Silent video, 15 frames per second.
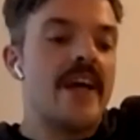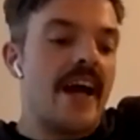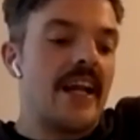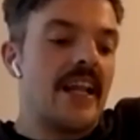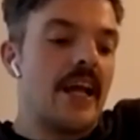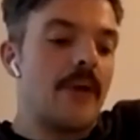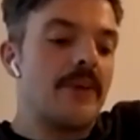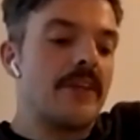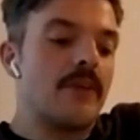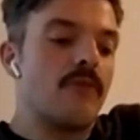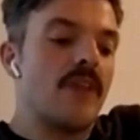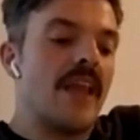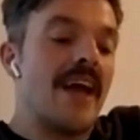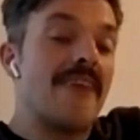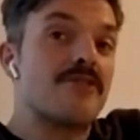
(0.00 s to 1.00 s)
and allowing the
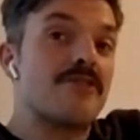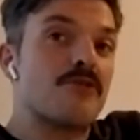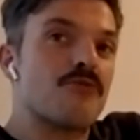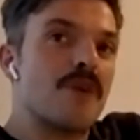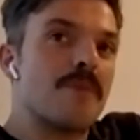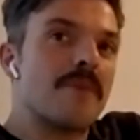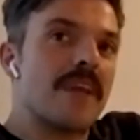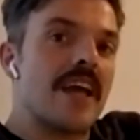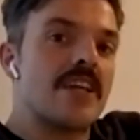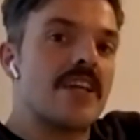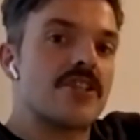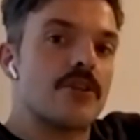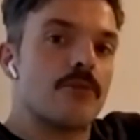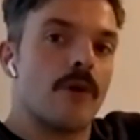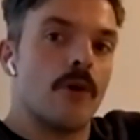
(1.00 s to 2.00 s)
left rib
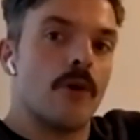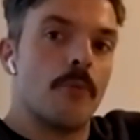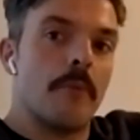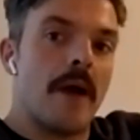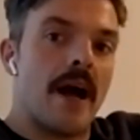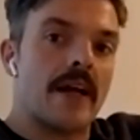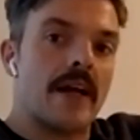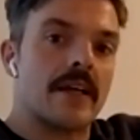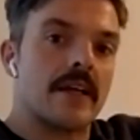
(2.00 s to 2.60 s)
cage to roll back.